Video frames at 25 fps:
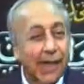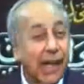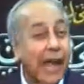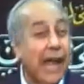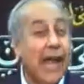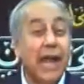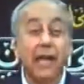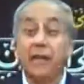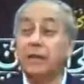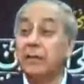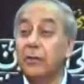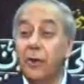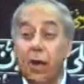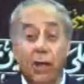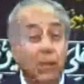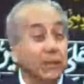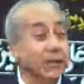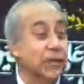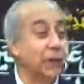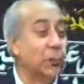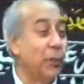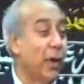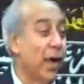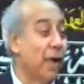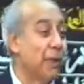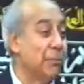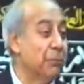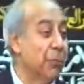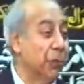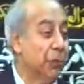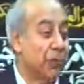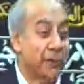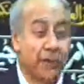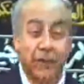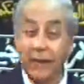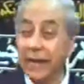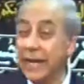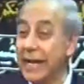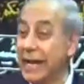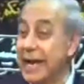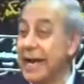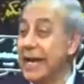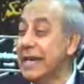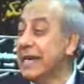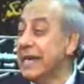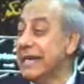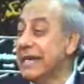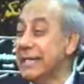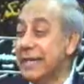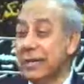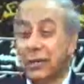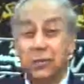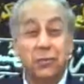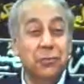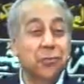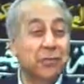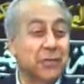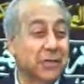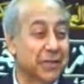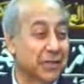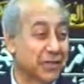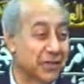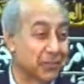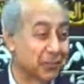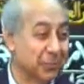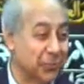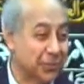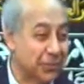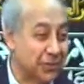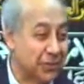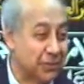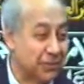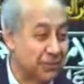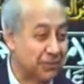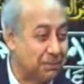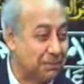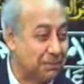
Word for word: And not in one book, in numerous books.